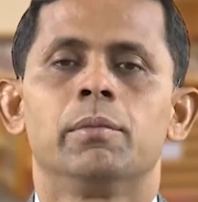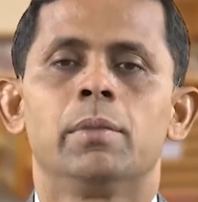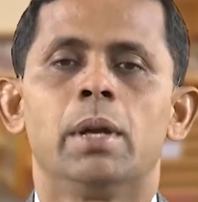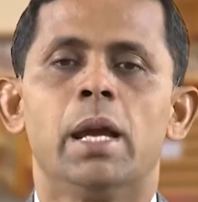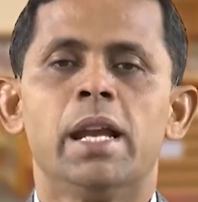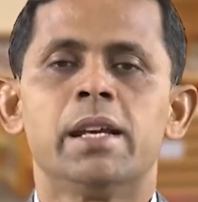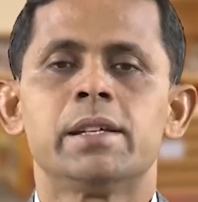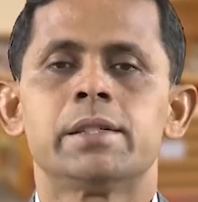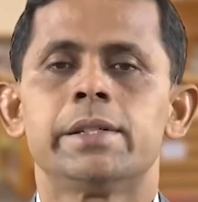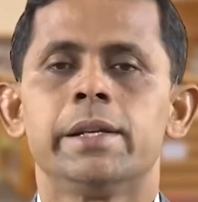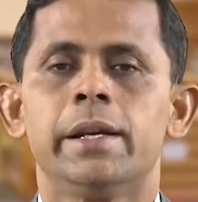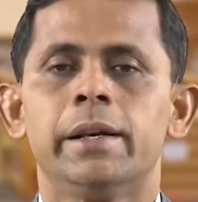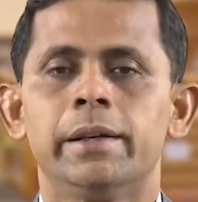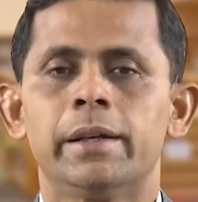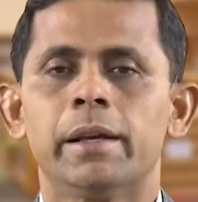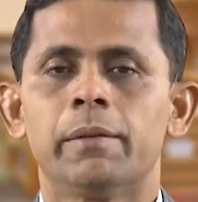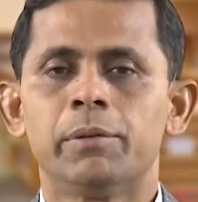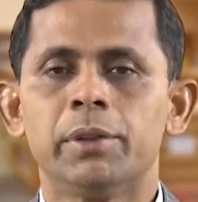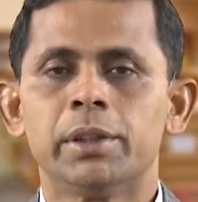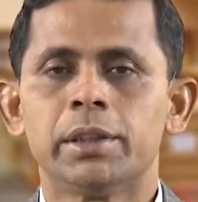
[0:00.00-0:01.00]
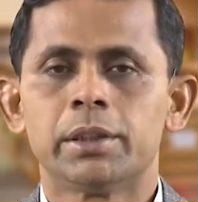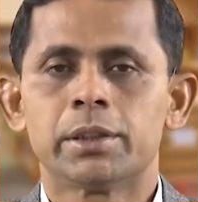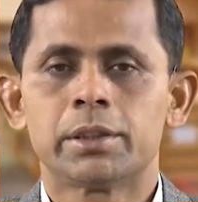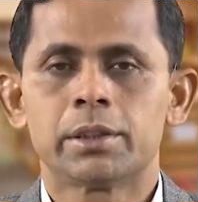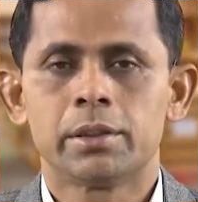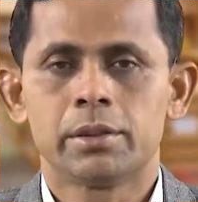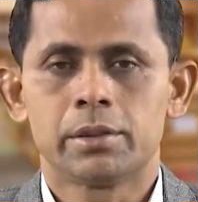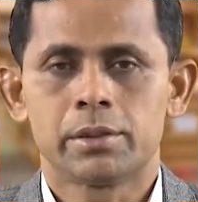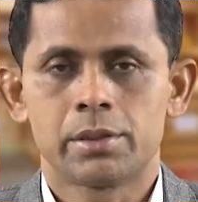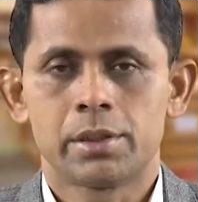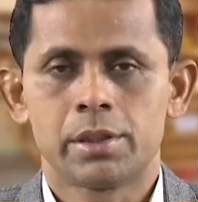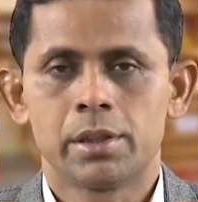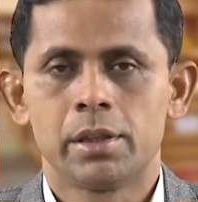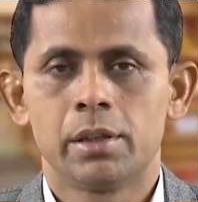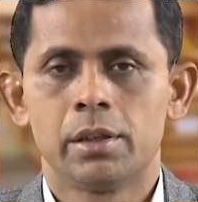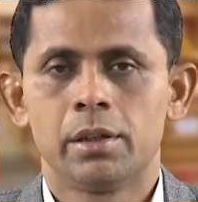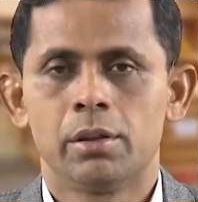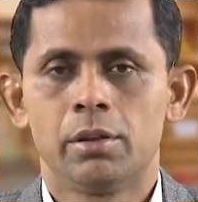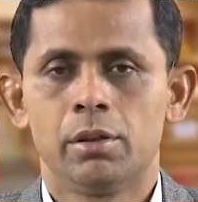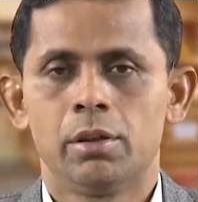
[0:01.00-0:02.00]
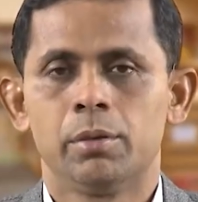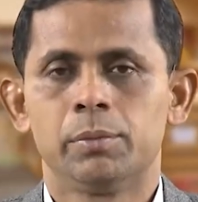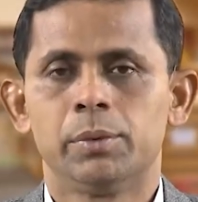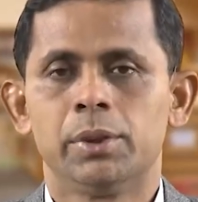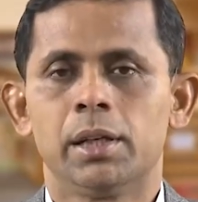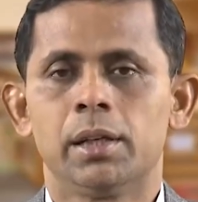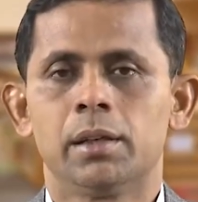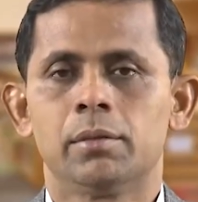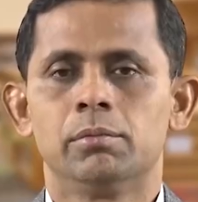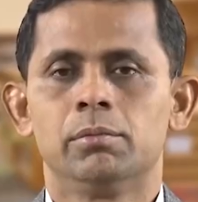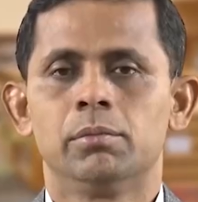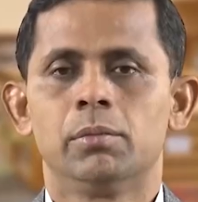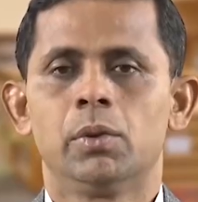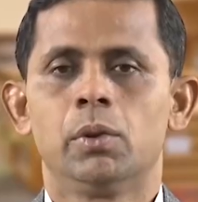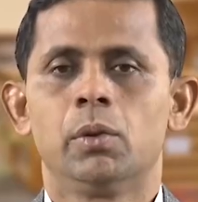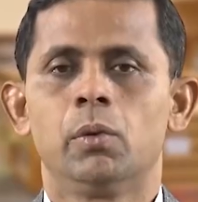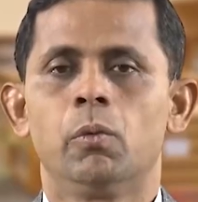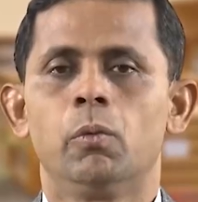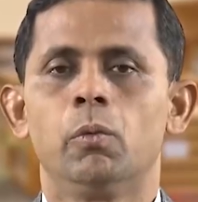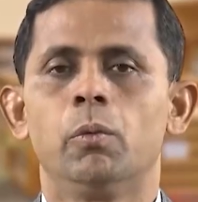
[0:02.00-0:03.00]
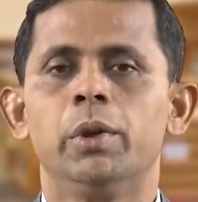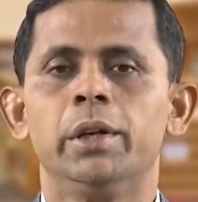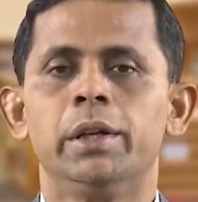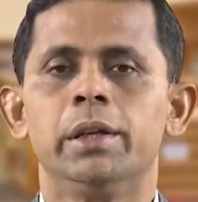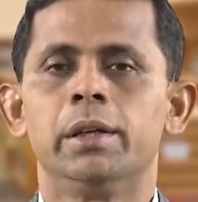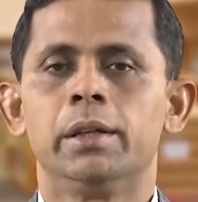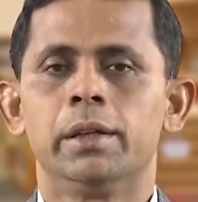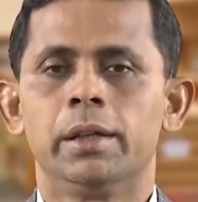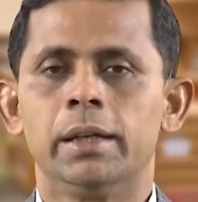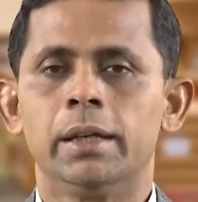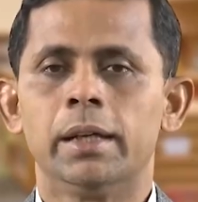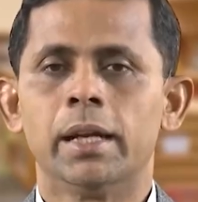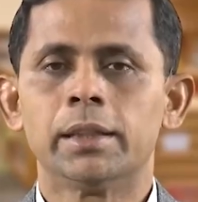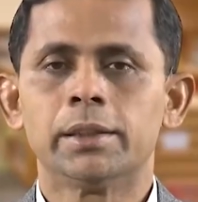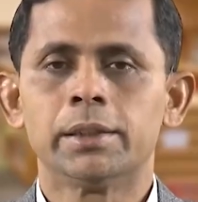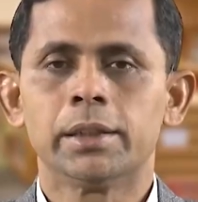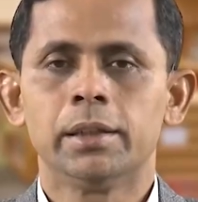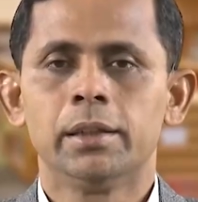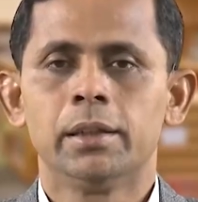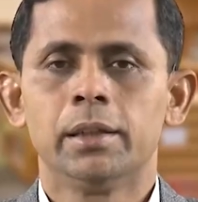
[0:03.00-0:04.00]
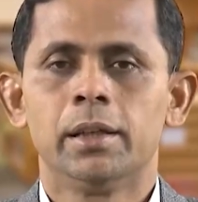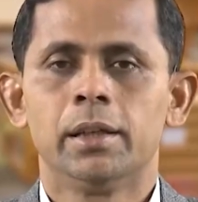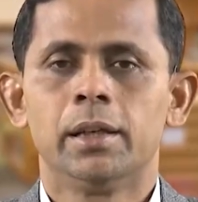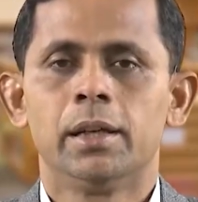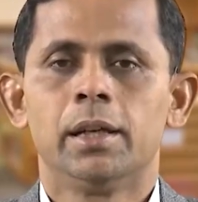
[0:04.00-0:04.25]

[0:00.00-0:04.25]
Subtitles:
ancient applications of the wind energy,